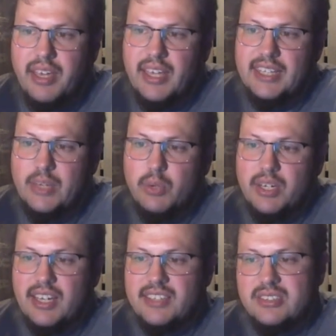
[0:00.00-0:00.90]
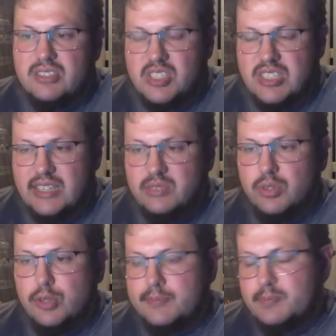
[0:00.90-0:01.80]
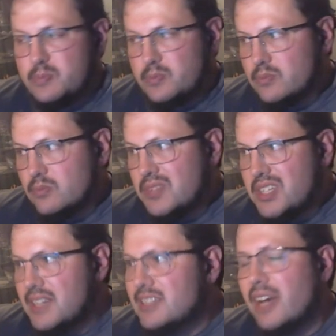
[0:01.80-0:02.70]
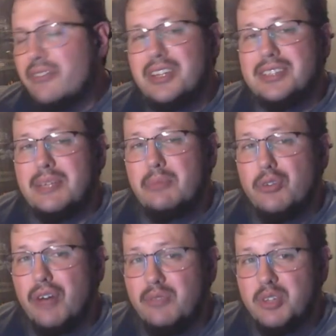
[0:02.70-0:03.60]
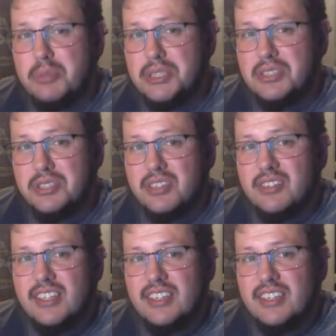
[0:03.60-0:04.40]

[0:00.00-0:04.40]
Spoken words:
And then when guys are successful, it's often because they move off the position.